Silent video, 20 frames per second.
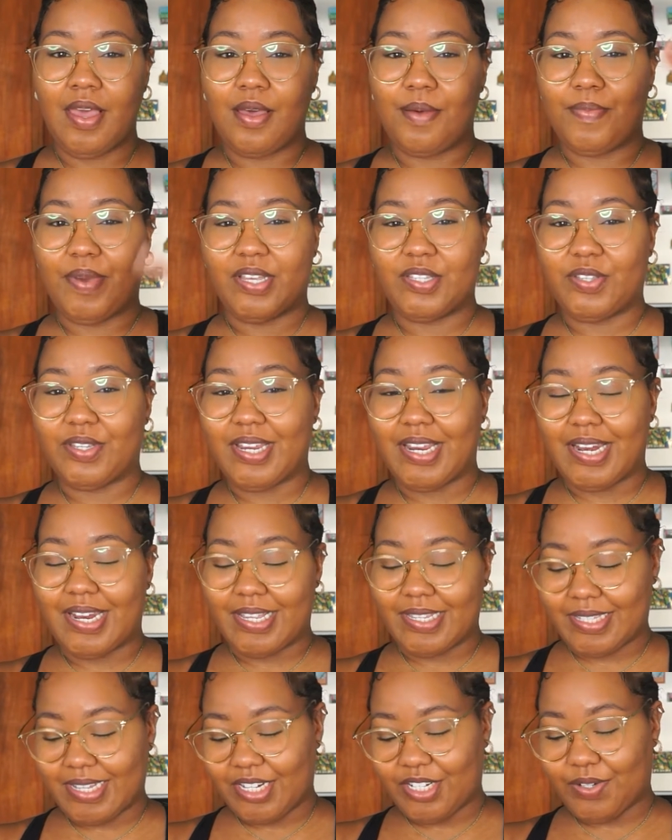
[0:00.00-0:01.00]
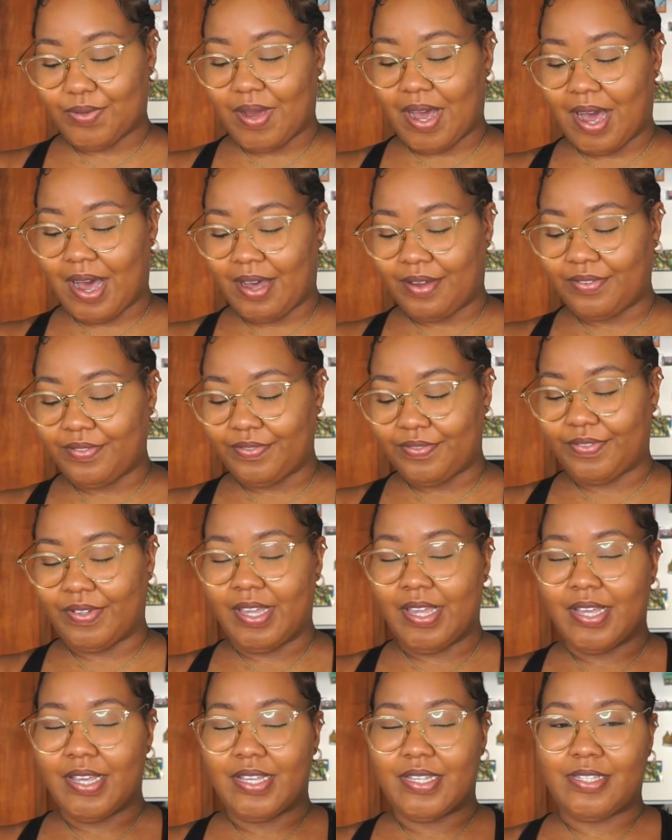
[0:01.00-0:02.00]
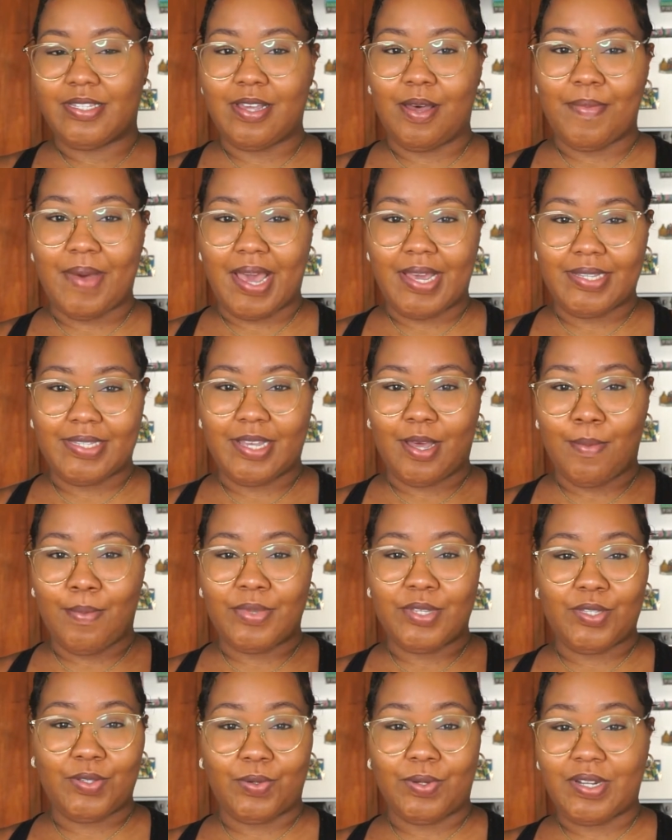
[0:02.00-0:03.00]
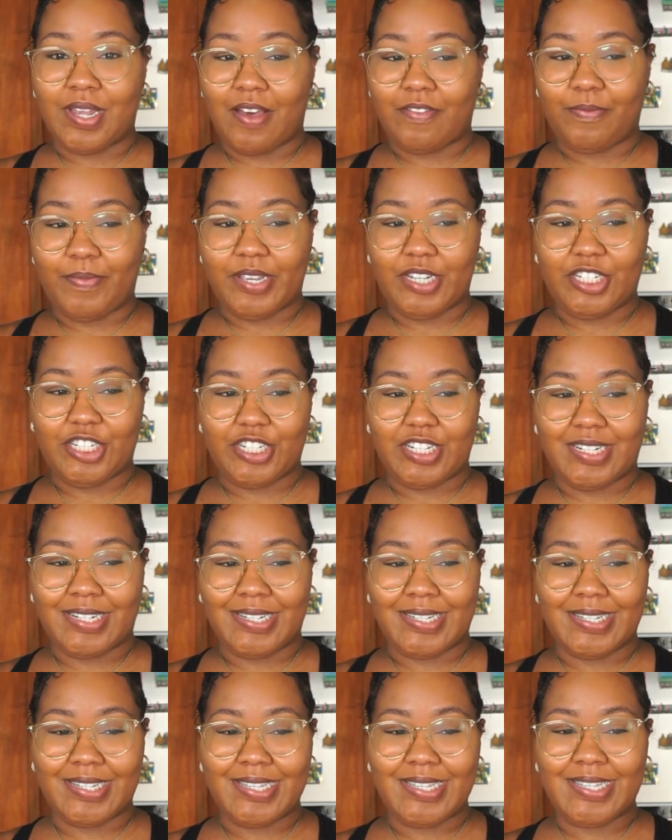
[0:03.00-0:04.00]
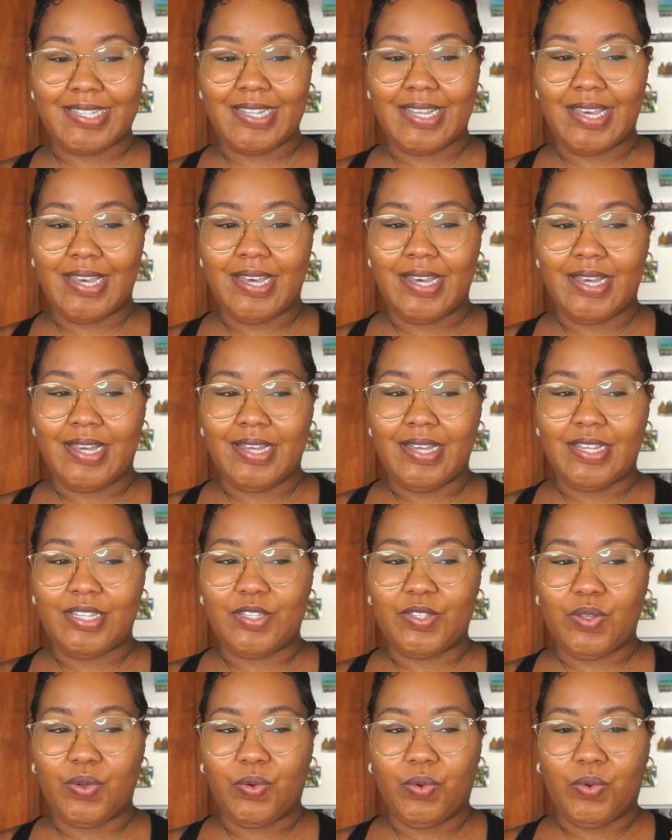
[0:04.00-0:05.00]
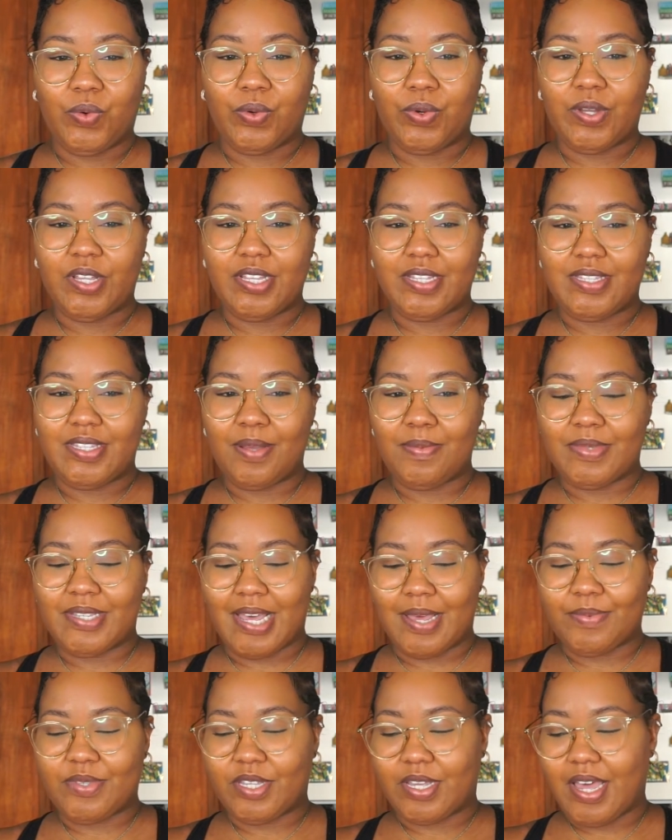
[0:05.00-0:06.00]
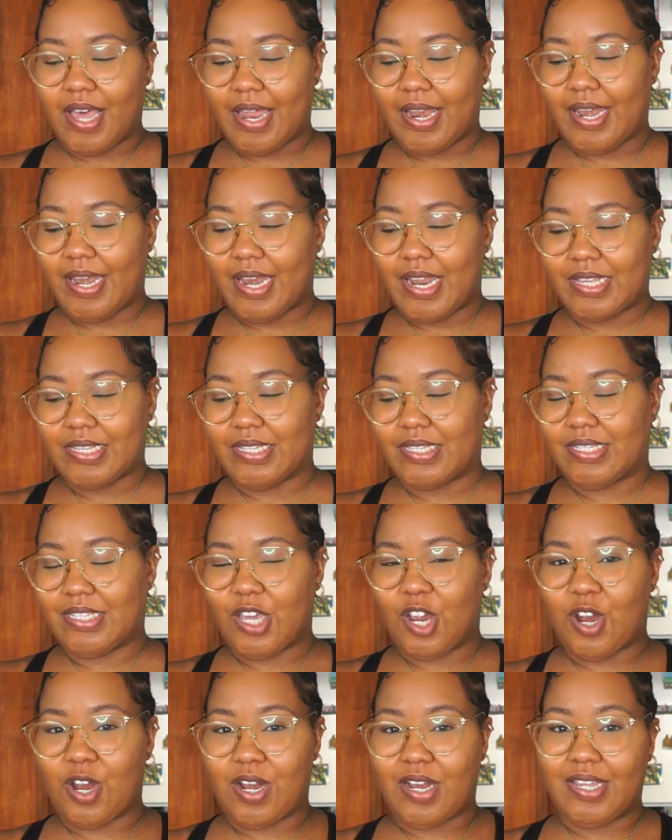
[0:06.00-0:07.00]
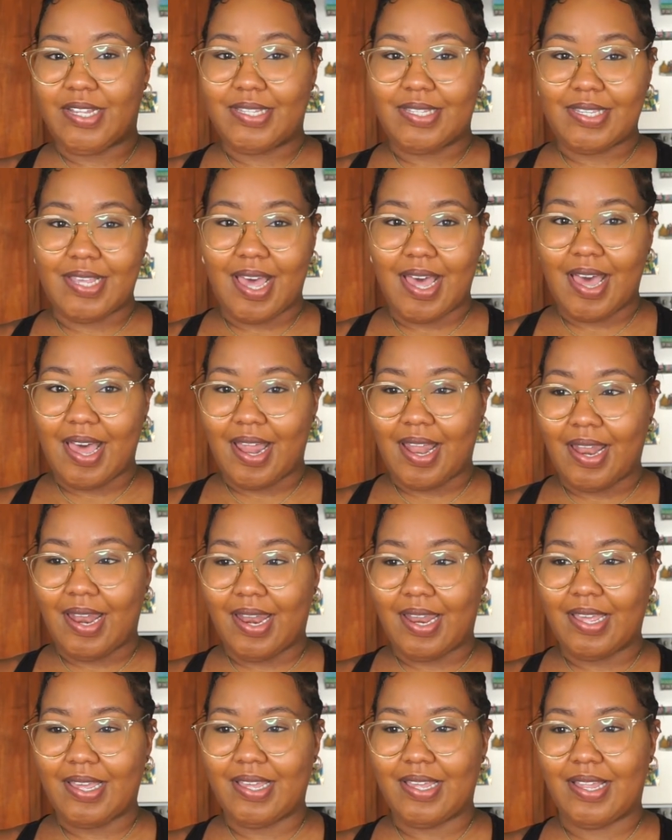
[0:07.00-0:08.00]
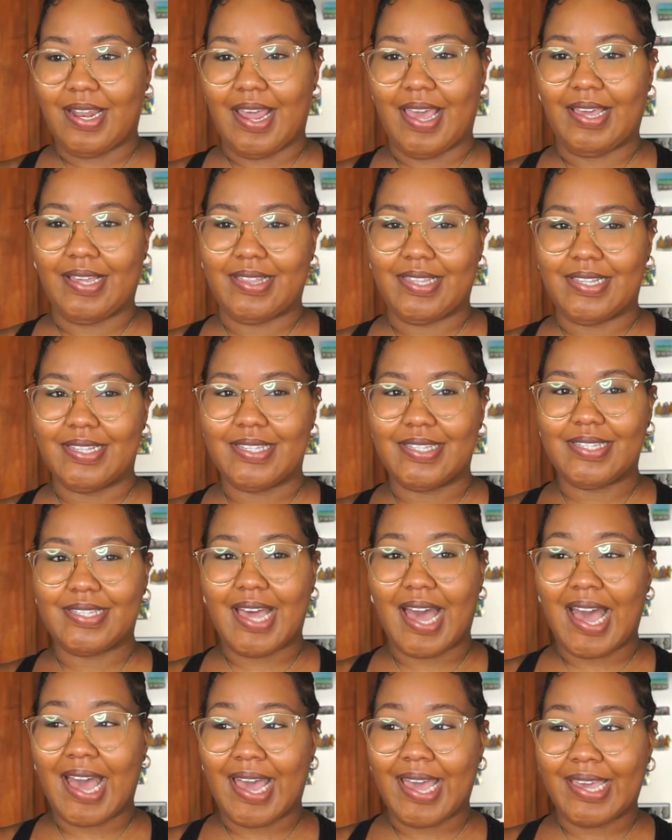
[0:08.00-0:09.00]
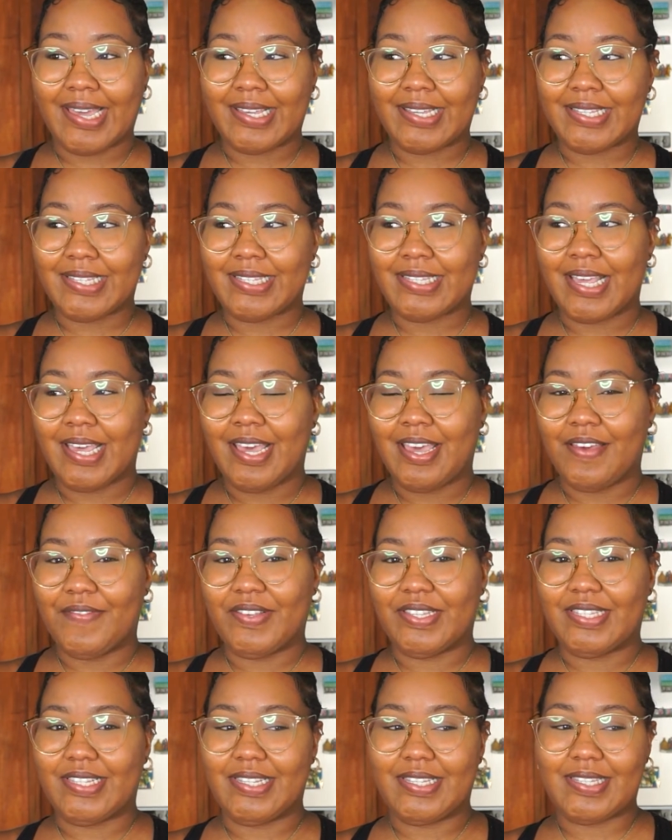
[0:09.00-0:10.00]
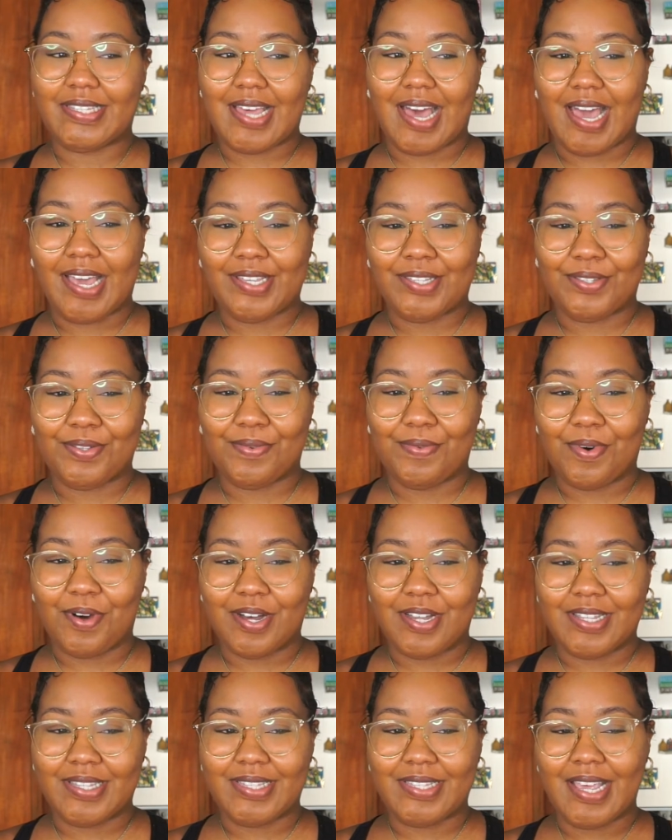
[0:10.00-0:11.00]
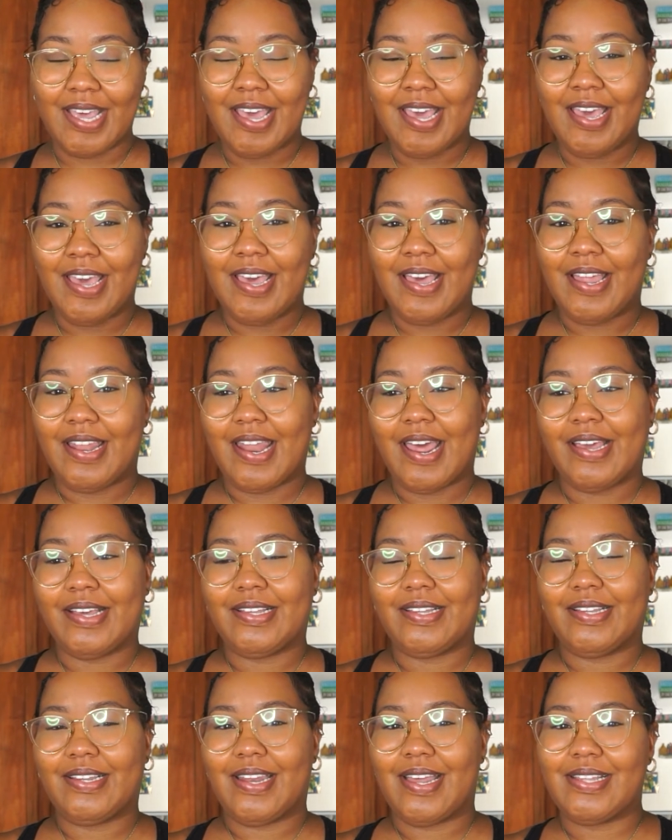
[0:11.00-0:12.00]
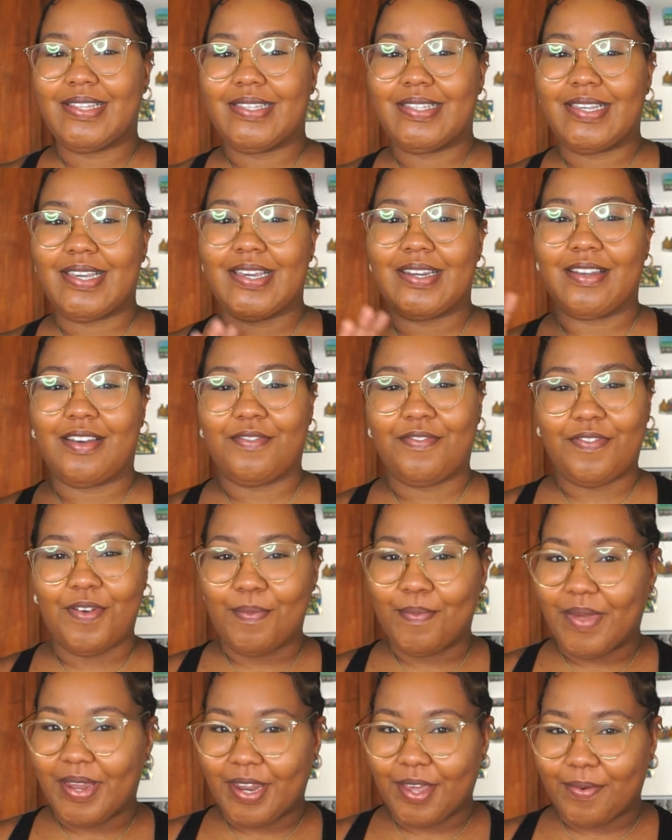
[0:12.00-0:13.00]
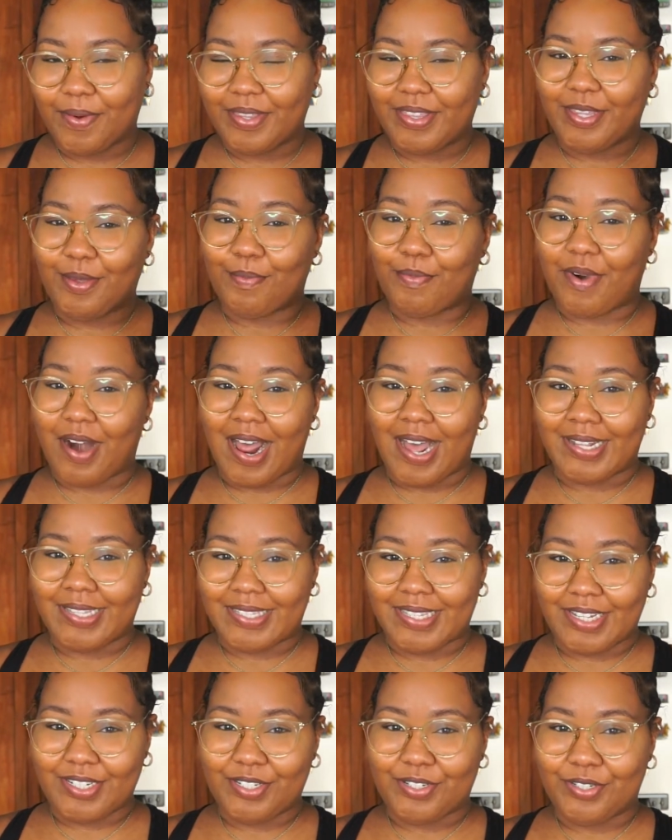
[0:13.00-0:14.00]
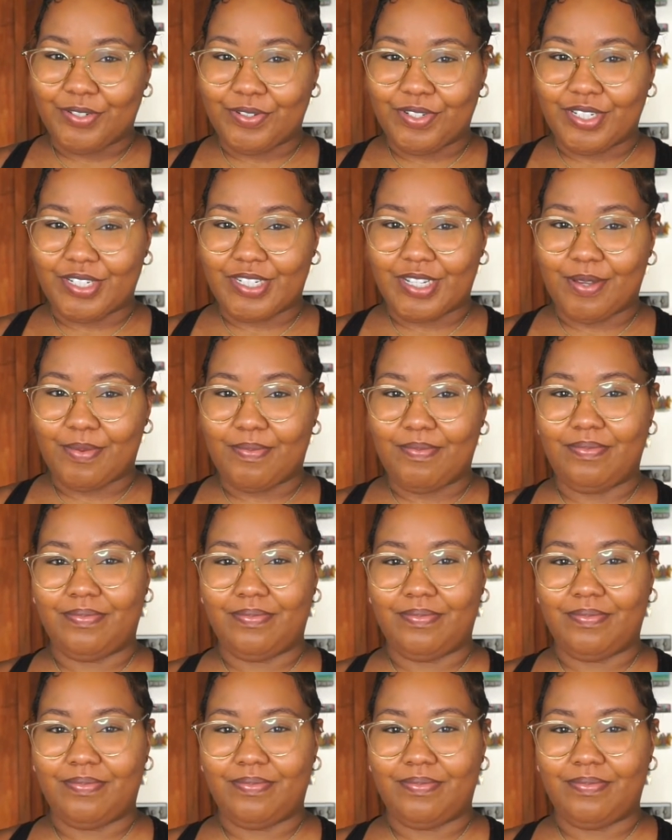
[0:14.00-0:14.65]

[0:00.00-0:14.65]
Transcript: based on the list that you have, some items don't have pictures, so sometimes you can't necessarily tell like the size, if it's the size you want. Like, let's say you're not familiar with the brand that you usually